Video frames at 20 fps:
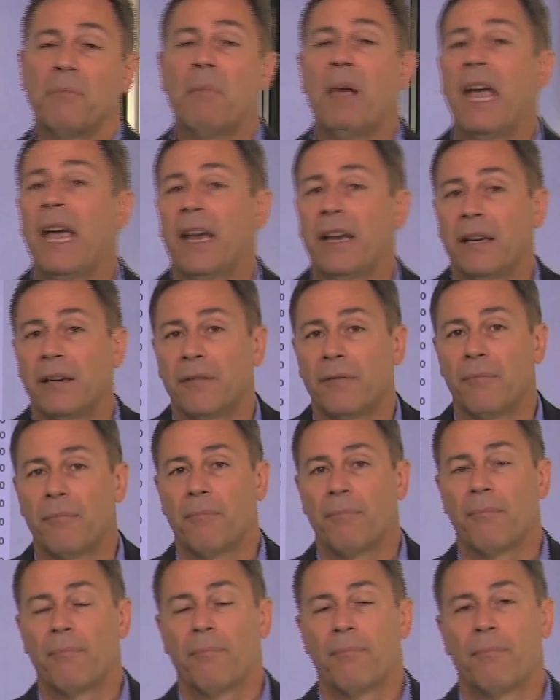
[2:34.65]
in May.
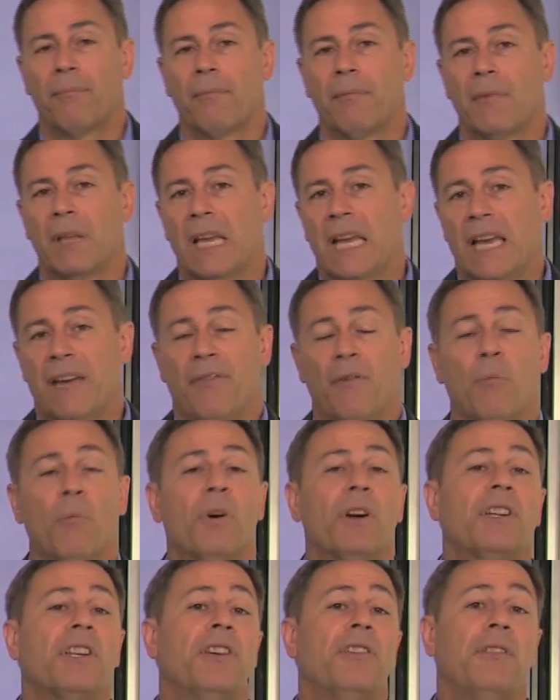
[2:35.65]
If it
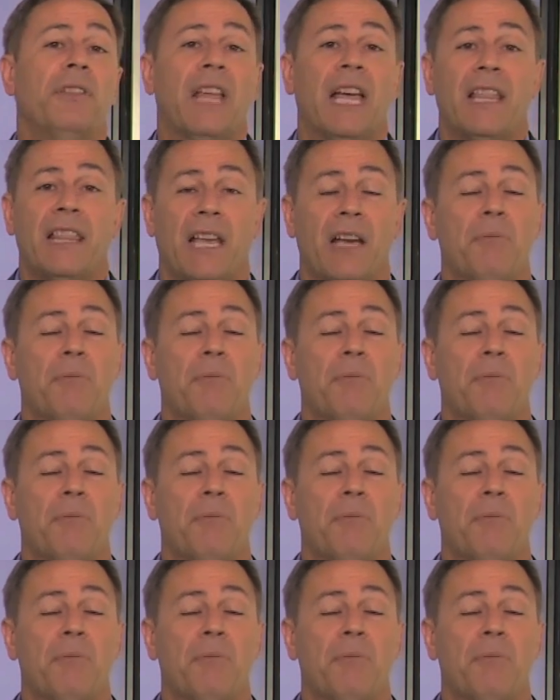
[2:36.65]
were to do that,